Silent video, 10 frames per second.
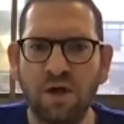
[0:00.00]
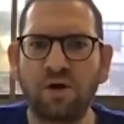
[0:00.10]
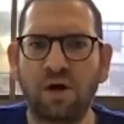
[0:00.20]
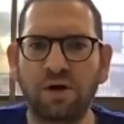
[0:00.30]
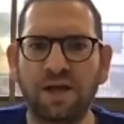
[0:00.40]

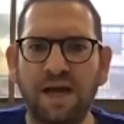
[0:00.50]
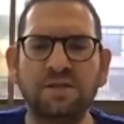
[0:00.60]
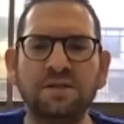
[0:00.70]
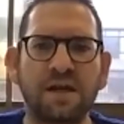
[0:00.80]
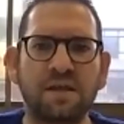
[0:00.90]
congregated
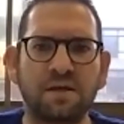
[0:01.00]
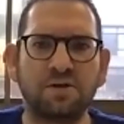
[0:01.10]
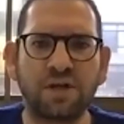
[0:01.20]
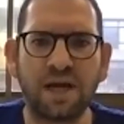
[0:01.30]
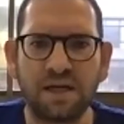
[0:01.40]
together in
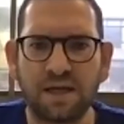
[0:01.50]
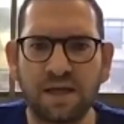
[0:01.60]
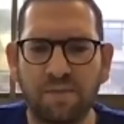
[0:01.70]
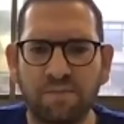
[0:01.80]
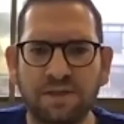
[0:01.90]
training
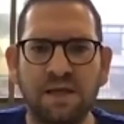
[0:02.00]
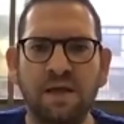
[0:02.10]
camps,